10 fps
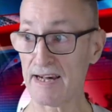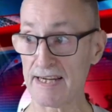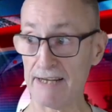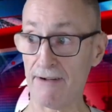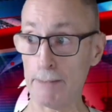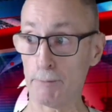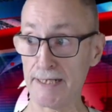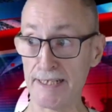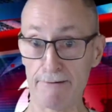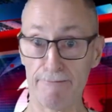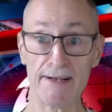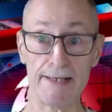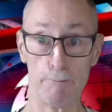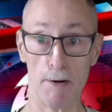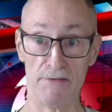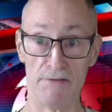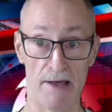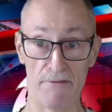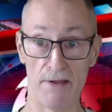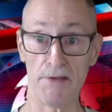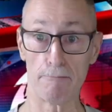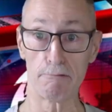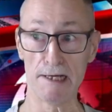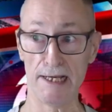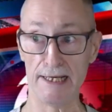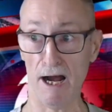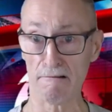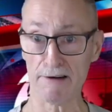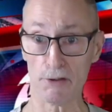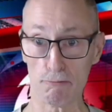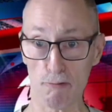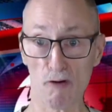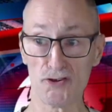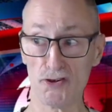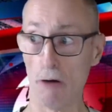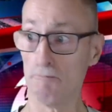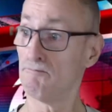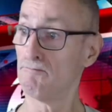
And if anybody is offended by that, then they really are in the wrong job.